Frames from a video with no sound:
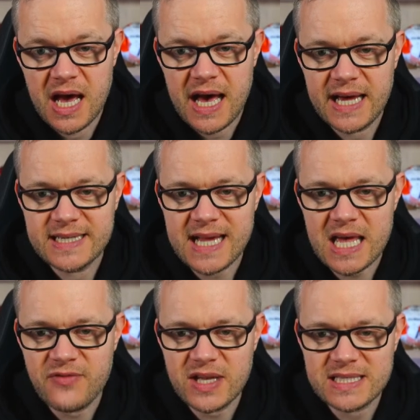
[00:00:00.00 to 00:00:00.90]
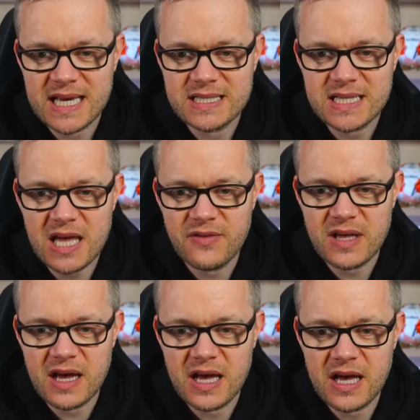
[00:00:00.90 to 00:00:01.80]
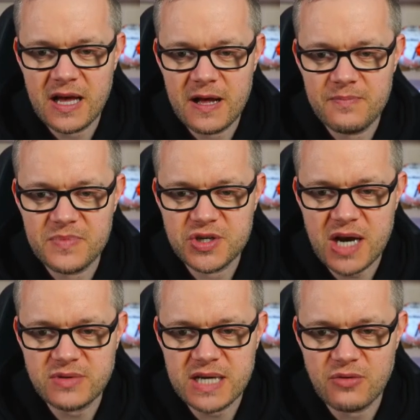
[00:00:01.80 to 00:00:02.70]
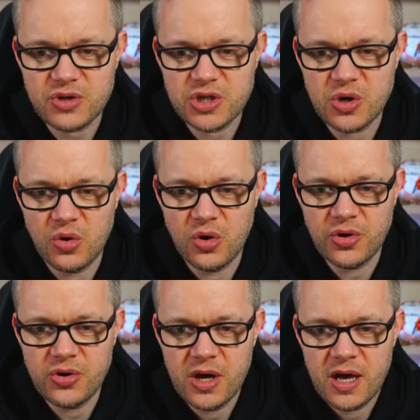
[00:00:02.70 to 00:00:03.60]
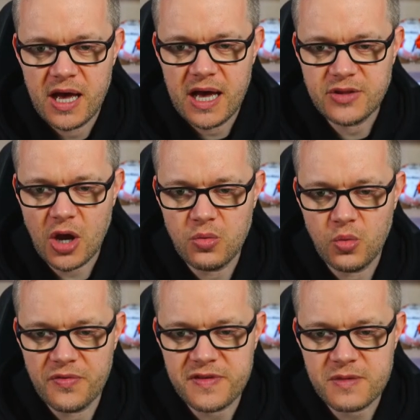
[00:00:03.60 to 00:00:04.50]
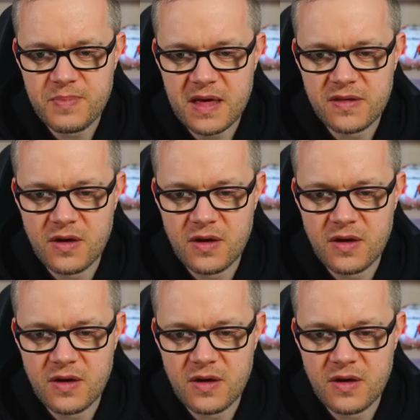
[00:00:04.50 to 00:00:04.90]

Uh, David says, Dave, um, shout out Sean. Uh, don't want to speak so